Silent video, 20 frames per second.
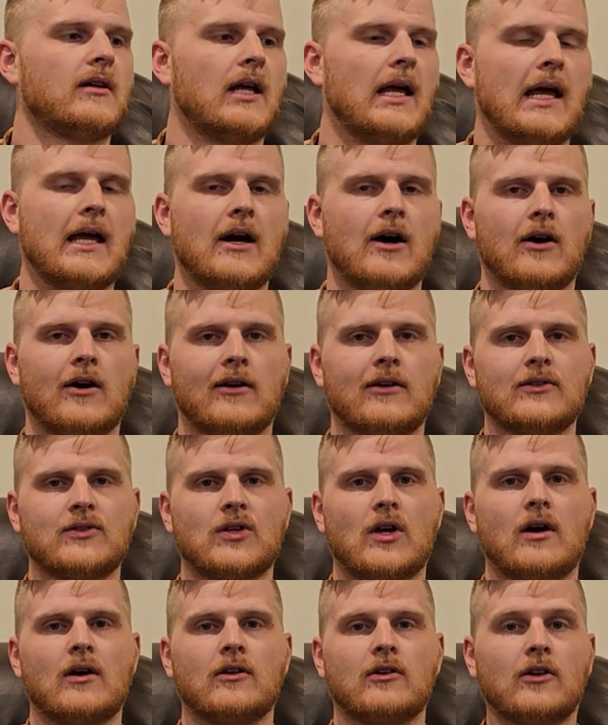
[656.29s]
AR is
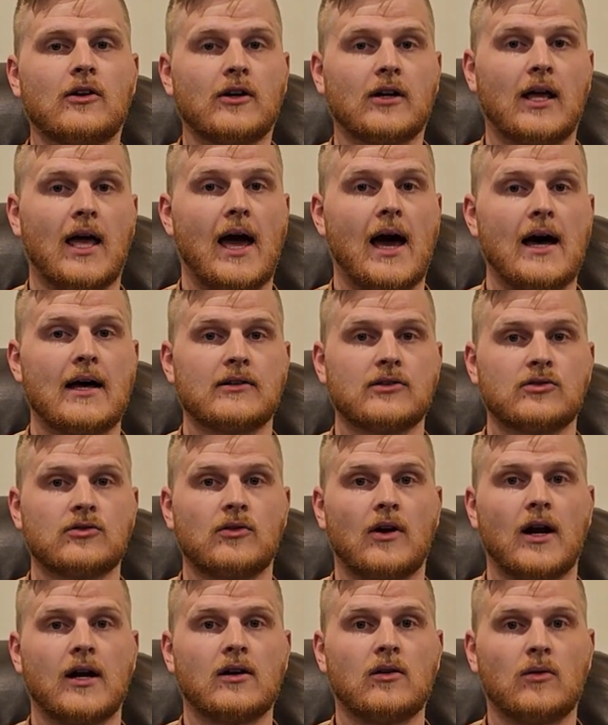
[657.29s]
undergassed
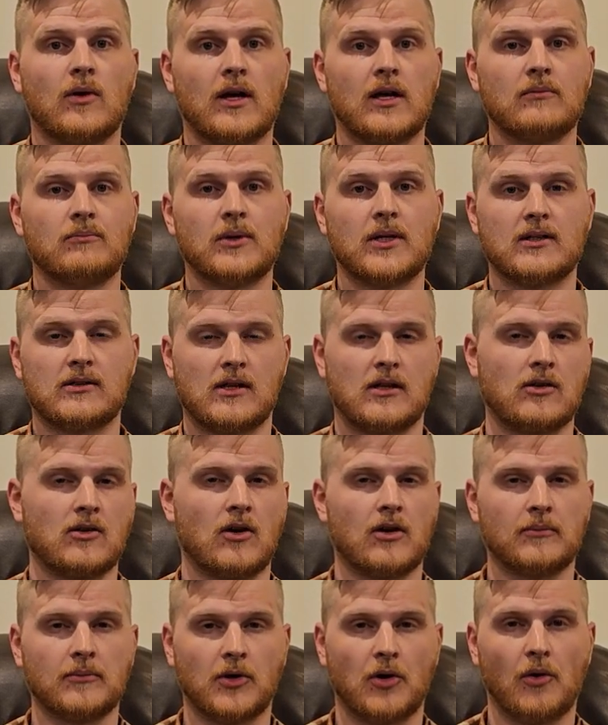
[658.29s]
right away, because I know
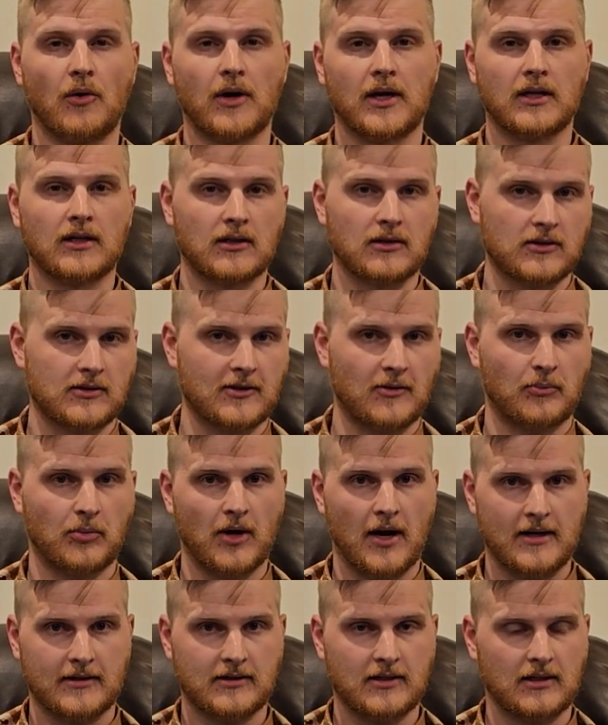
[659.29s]
I'm going to
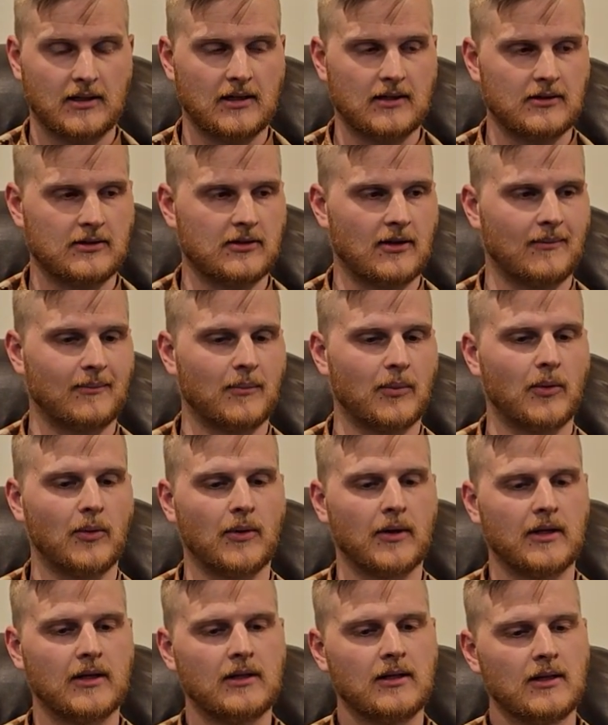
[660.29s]
suppress it at some
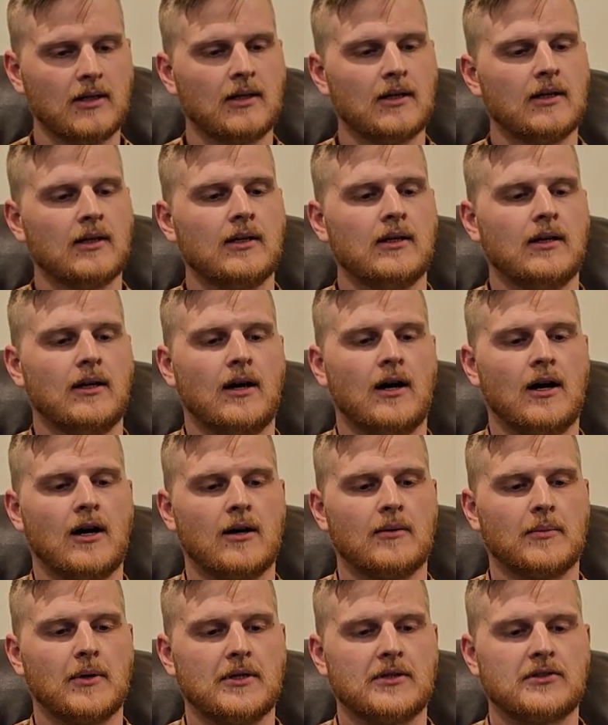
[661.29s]
point,
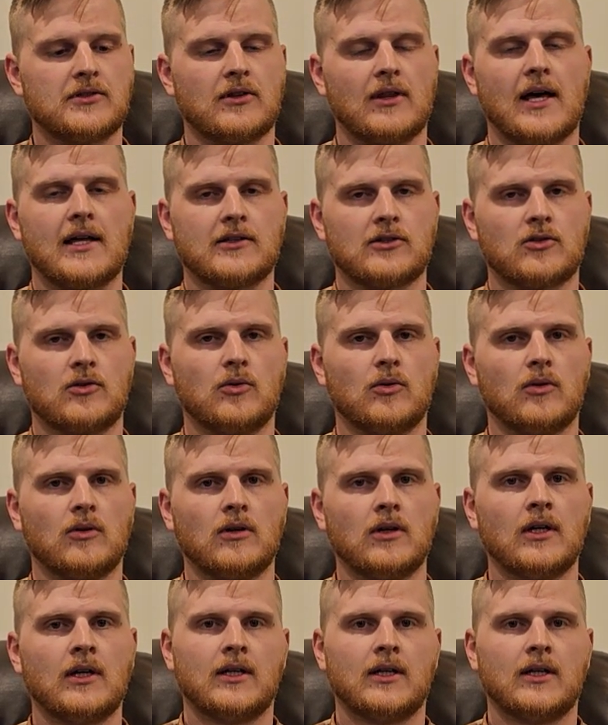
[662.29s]
and so that's cool.